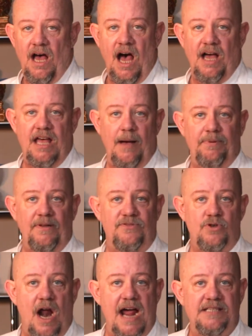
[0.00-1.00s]
a couple of
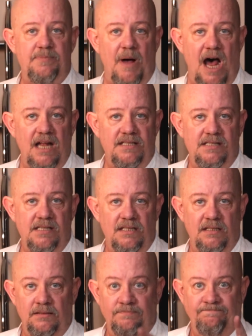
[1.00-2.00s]
dry spots.
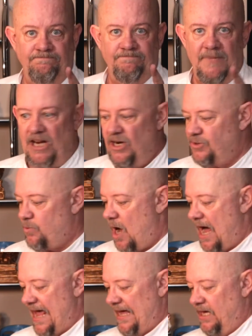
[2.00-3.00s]
Here's
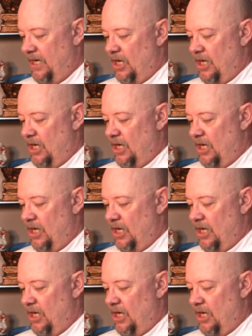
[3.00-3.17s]
why.